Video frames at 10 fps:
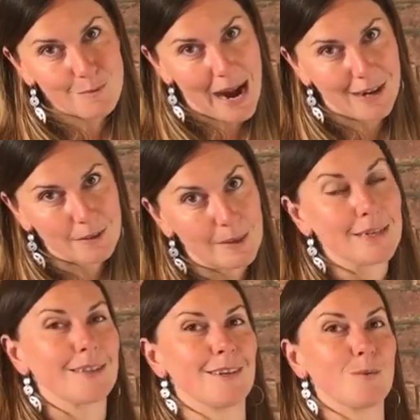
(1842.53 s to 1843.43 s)

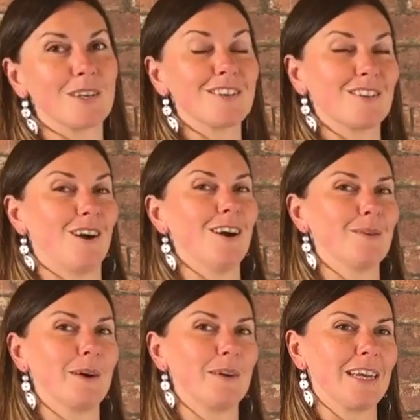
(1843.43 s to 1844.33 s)
aspect that I wanted to talk
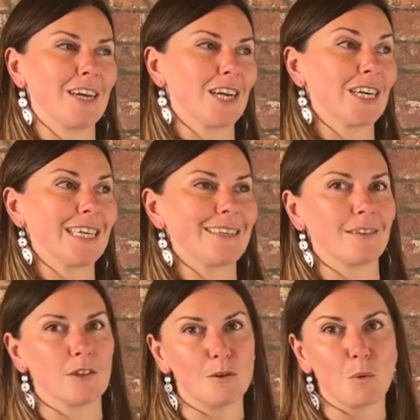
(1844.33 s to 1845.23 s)
about here is
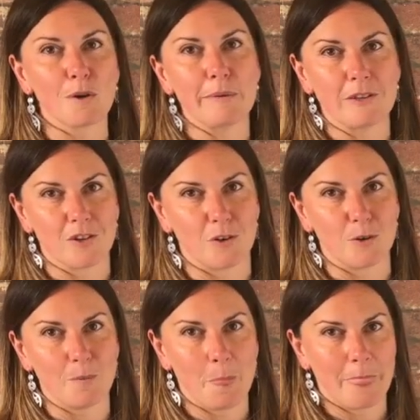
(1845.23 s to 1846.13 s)
a little more
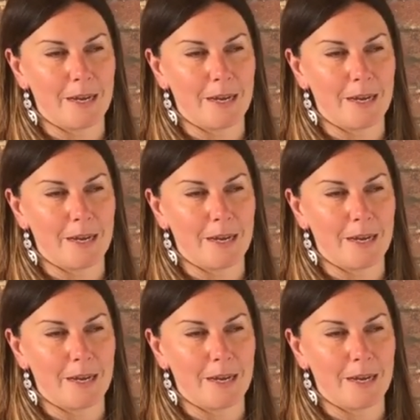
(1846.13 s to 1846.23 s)
mystical.